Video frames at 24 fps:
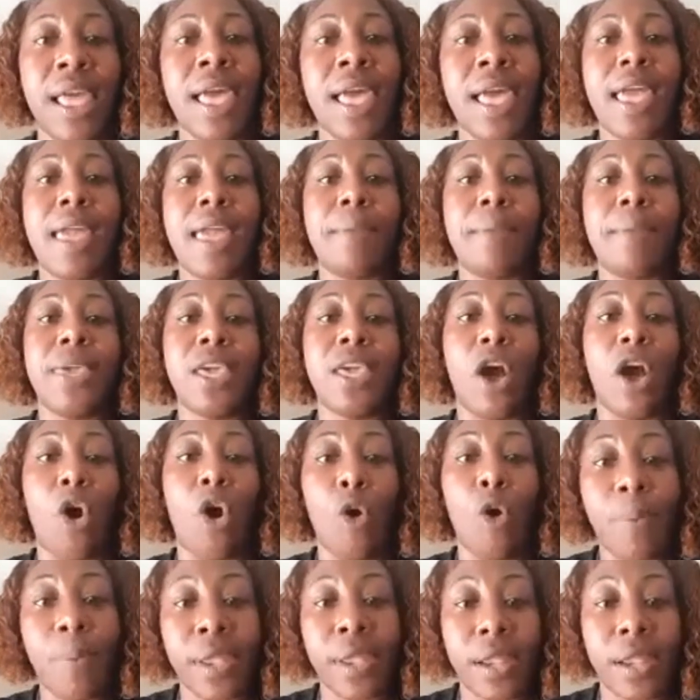and be
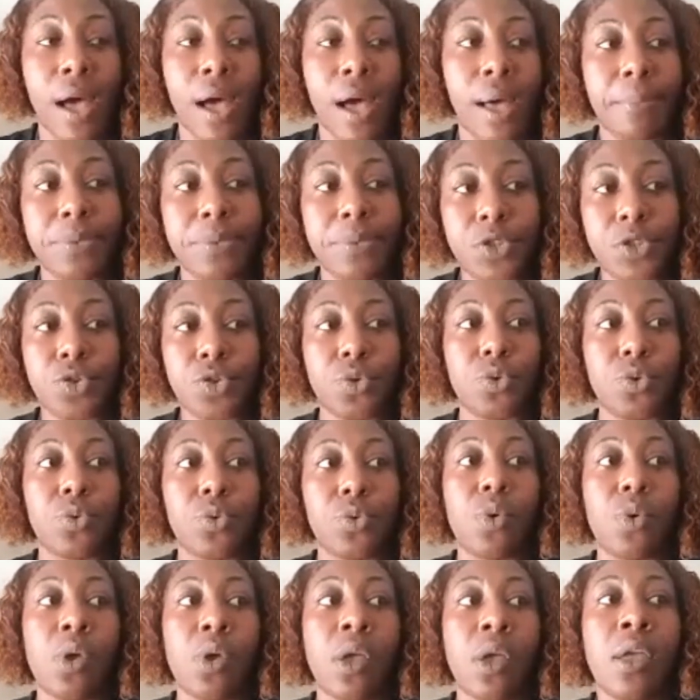open up to
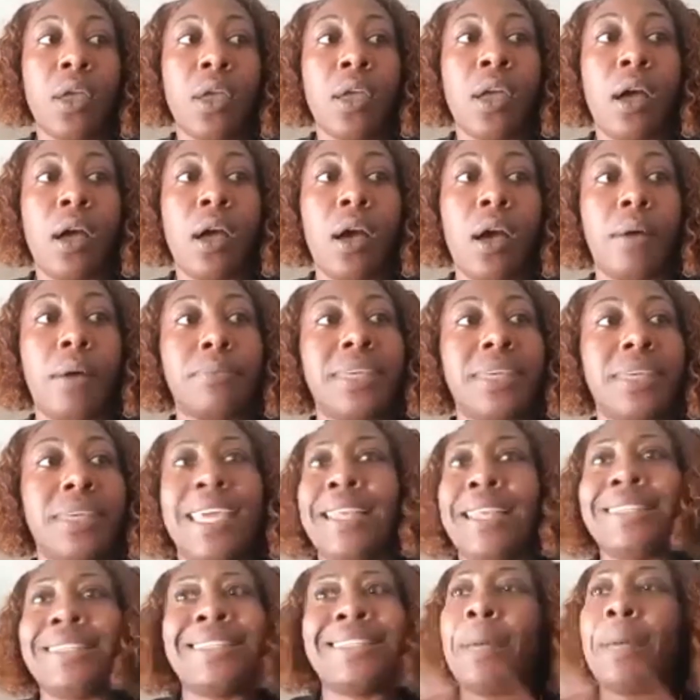
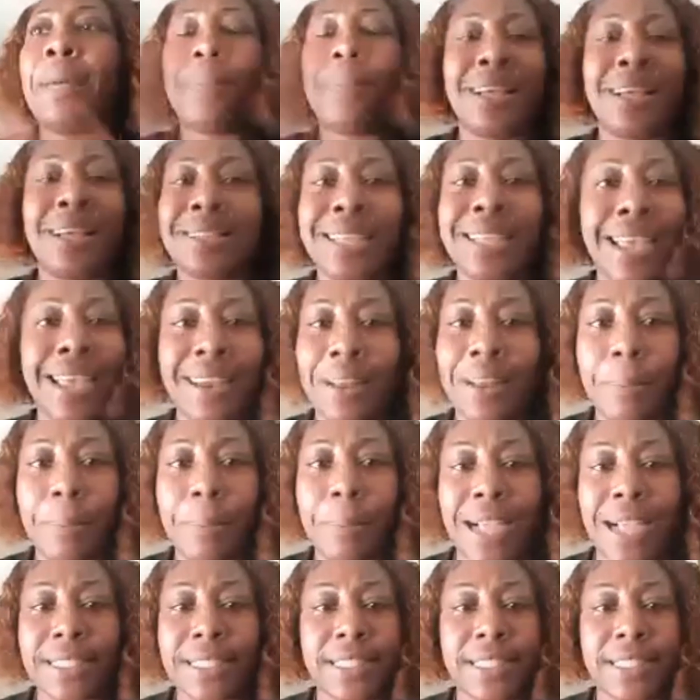stepping outside of the
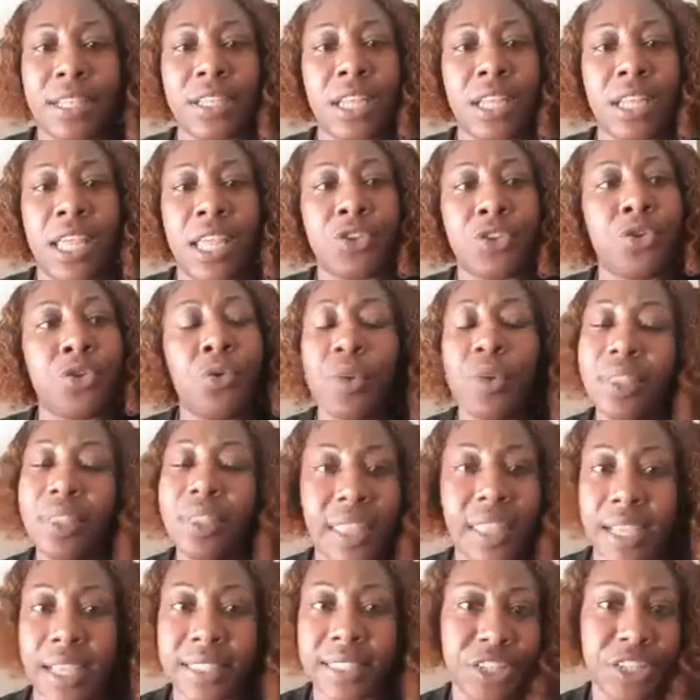box and doing
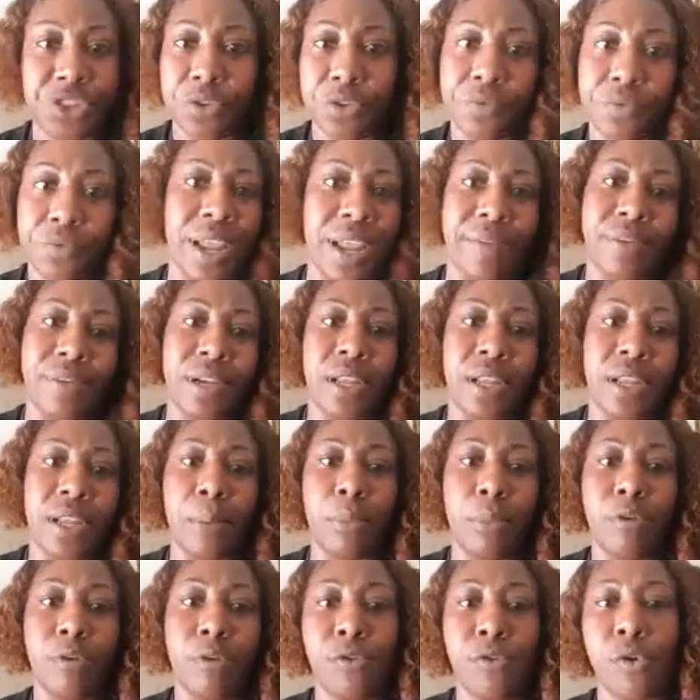things that you've never done
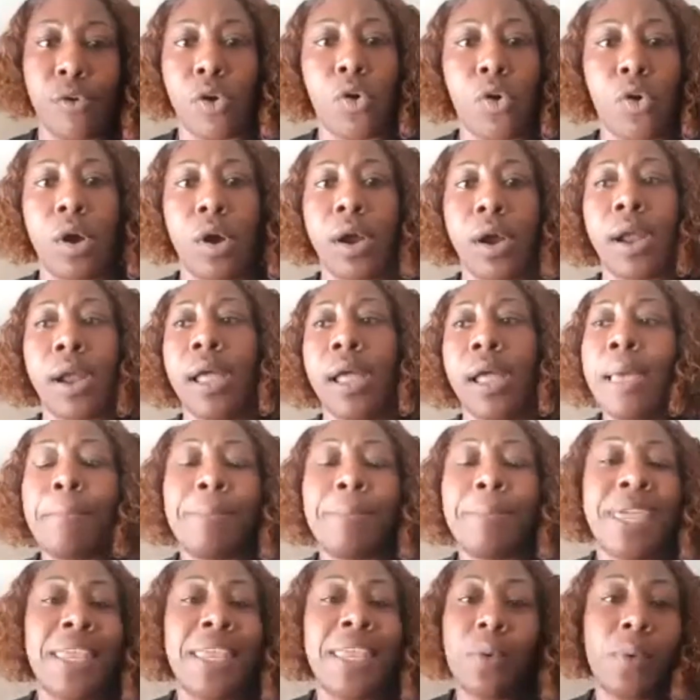before, or
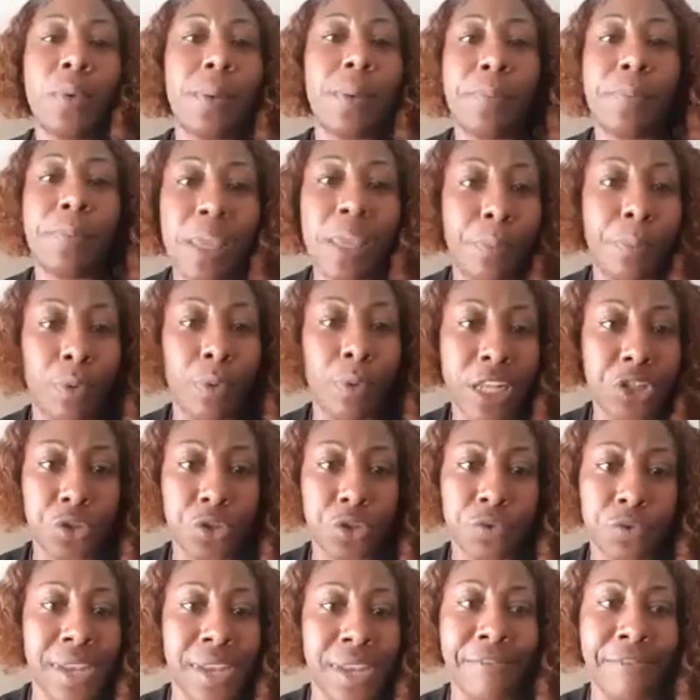meeting with people that you've
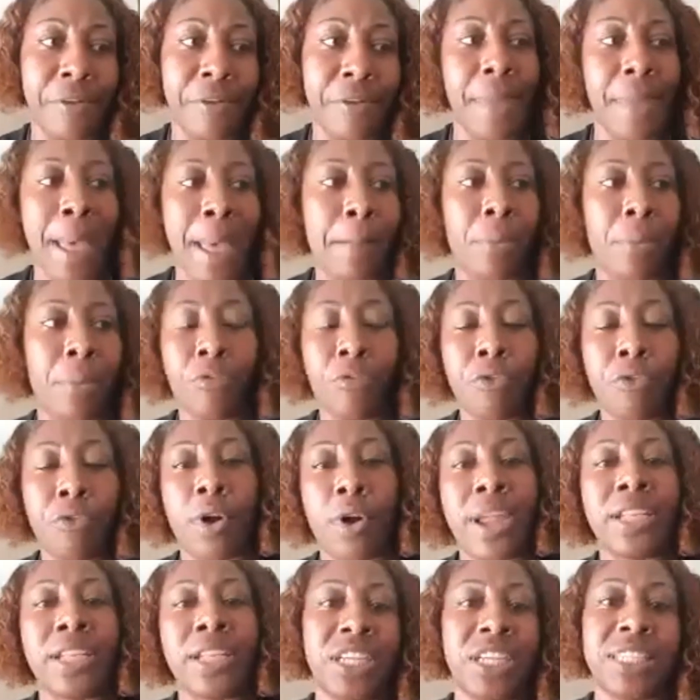never met before, and
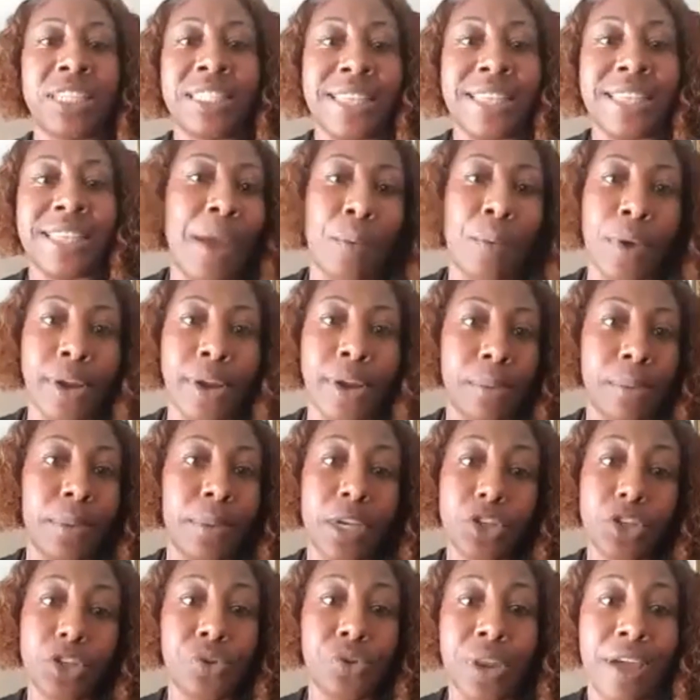just networking, because
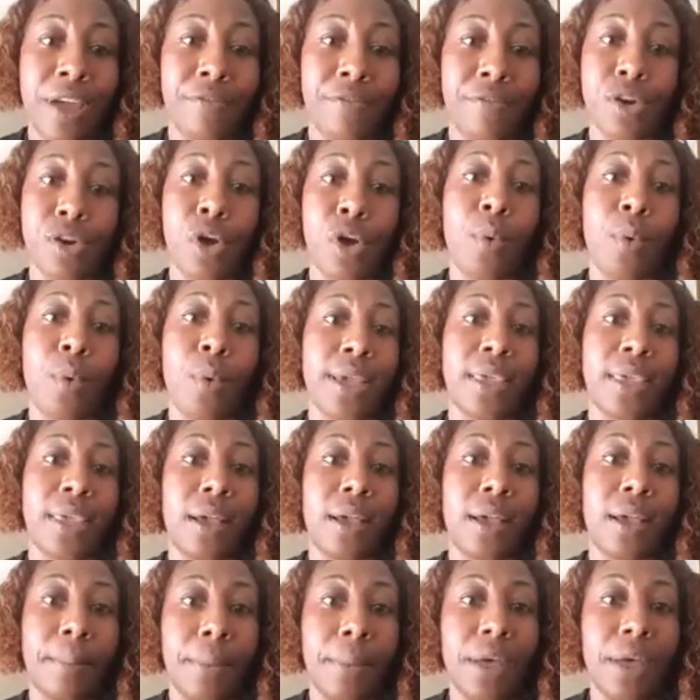you never know what can
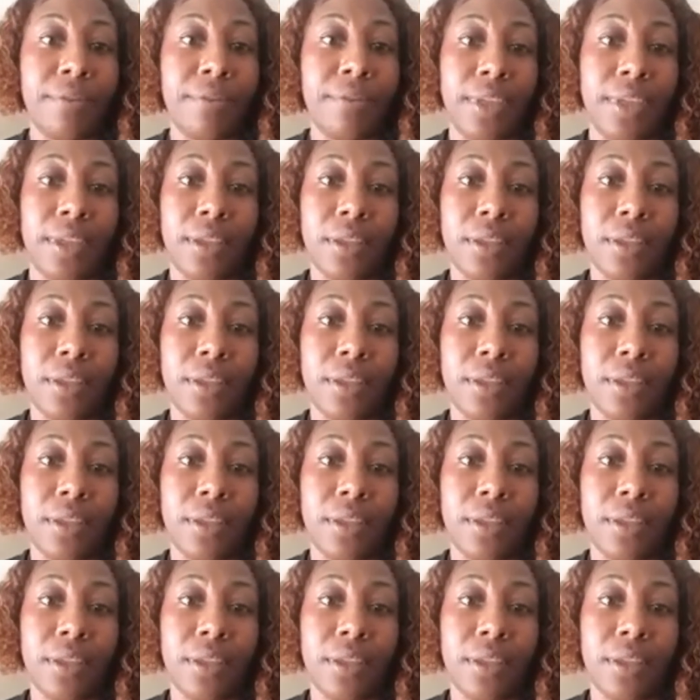come of it.